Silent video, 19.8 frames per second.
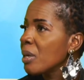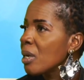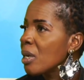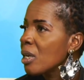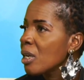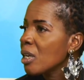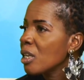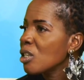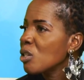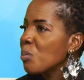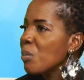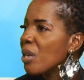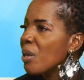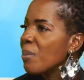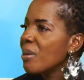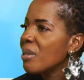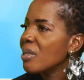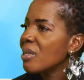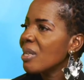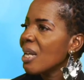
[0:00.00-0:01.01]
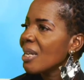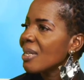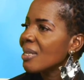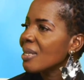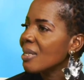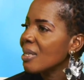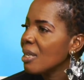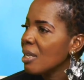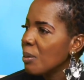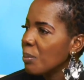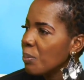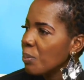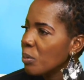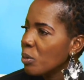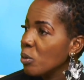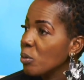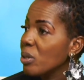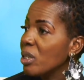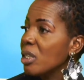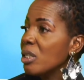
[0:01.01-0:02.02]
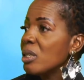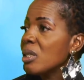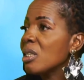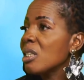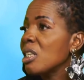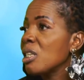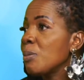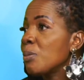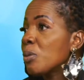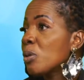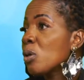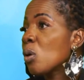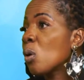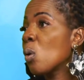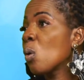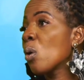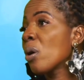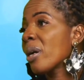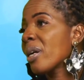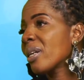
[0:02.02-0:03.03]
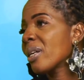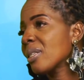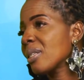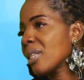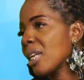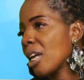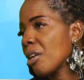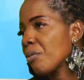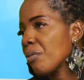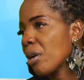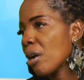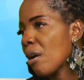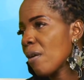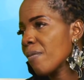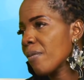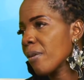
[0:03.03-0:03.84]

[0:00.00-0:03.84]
because maybe it's that sleep. You need to sleep so your organs can recover.